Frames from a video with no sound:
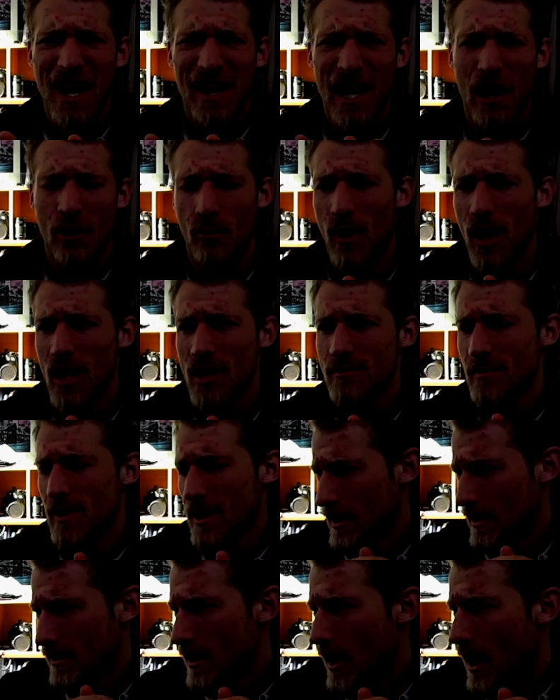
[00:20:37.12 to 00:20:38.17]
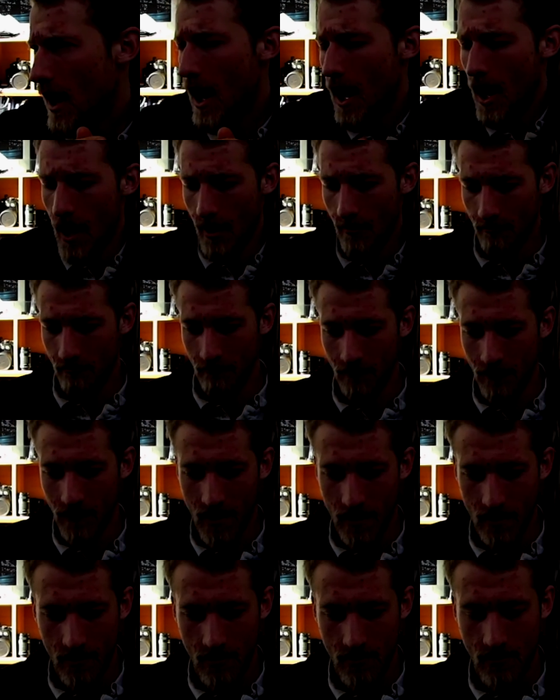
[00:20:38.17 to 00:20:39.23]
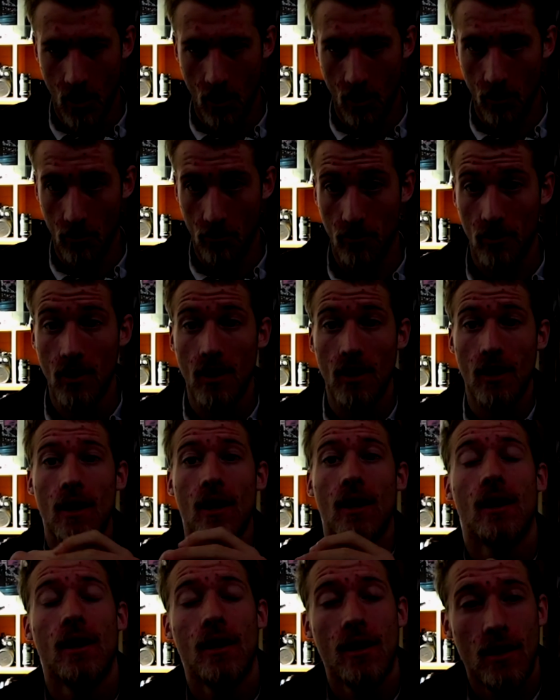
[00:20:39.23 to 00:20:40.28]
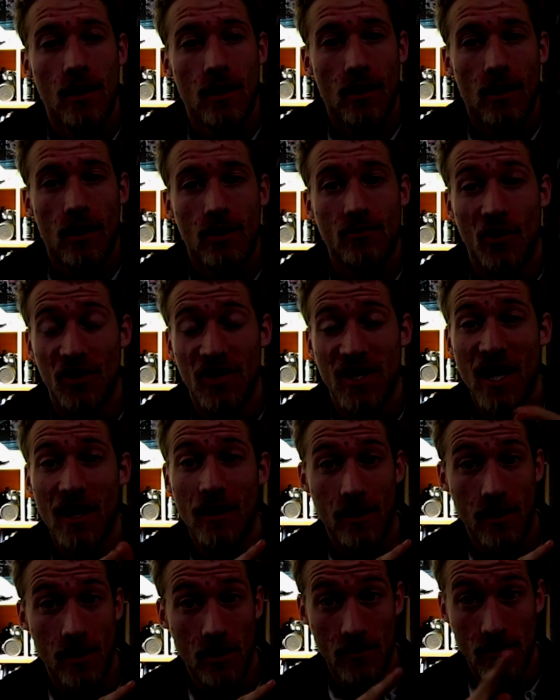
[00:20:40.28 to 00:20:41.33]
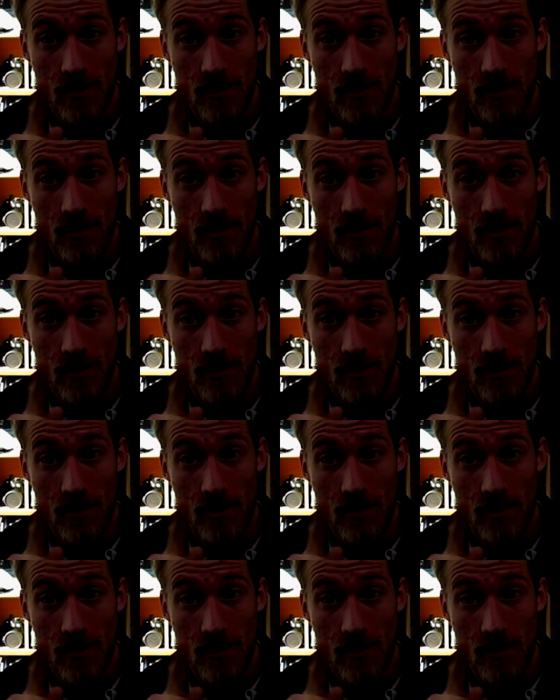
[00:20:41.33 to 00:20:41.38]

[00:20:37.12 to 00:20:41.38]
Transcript: that reminds me. So as well as that, here's